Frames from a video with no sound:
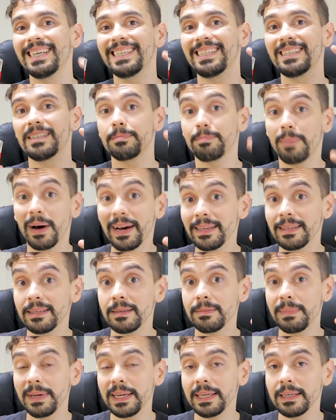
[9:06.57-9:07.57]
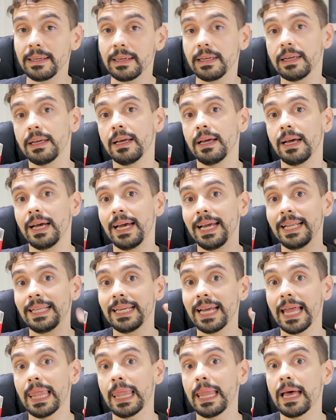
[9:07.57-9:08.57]
spice mint,
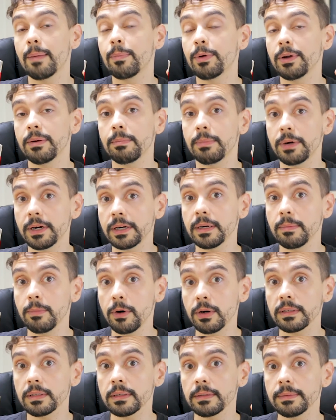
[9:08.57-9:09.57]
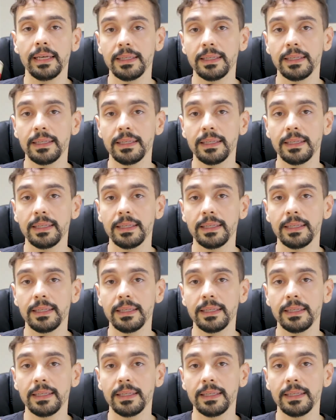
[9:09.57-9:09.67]
and Calabrian bergamot.